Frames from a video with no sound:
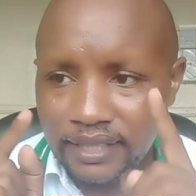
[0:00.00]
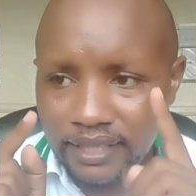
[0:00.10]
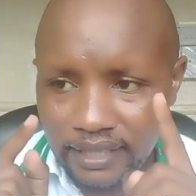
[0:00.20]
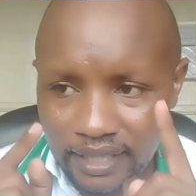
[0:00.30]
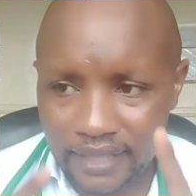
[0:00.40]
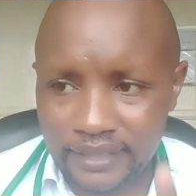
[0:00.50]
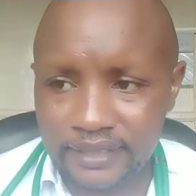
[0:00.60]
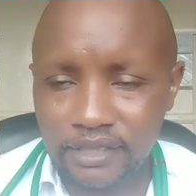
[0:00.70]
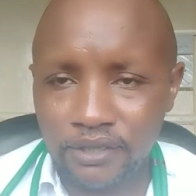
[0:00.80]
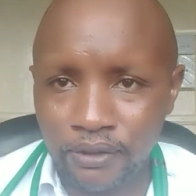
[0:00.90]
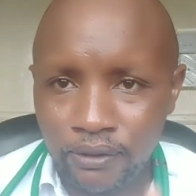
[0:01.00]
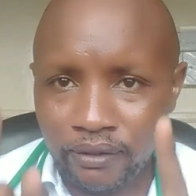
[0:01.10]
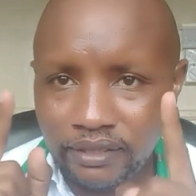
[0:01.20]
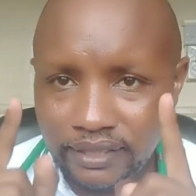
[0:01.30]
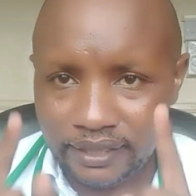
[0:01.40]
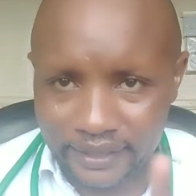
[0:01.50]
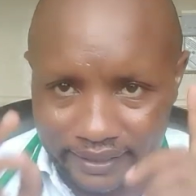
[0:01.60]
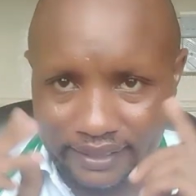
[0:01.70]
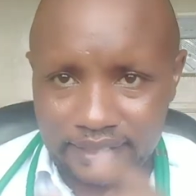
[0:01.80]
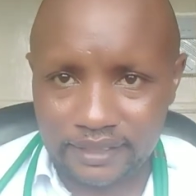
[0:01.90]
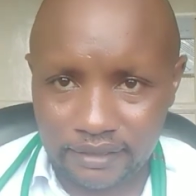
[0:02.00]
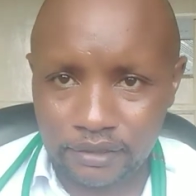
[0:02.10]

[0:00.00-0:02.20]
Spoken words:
light or heat.